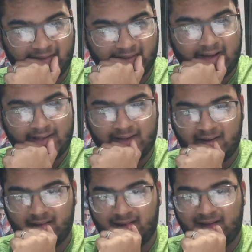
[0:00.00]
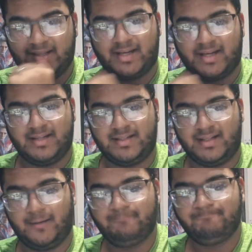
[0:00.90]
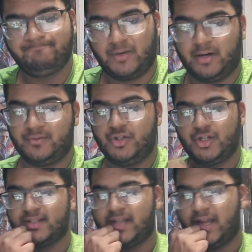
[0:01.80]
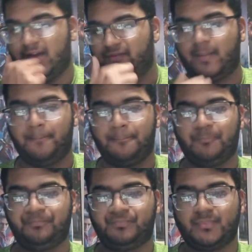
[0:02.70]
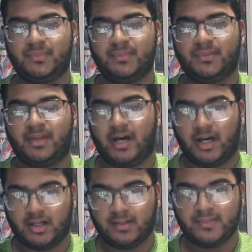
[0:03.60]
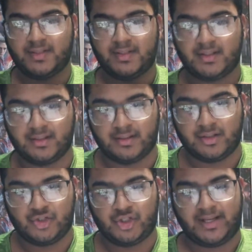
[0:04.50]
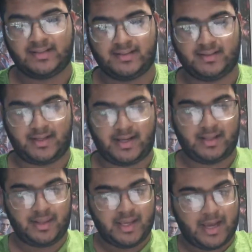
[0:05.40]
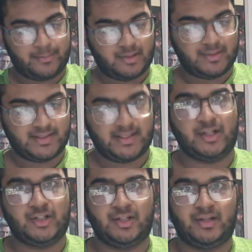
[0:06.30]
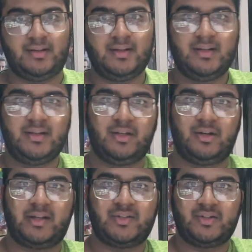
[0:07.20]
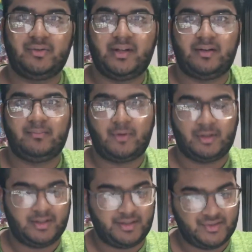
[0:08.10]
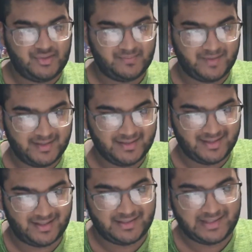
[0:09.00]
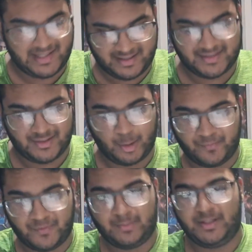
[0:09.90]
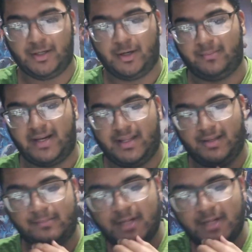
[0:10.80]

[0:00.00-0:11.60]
I kind of like the idea of just having the arms, the chest, and the abdomen section, excluding all of this. This will hopefully be gone by then.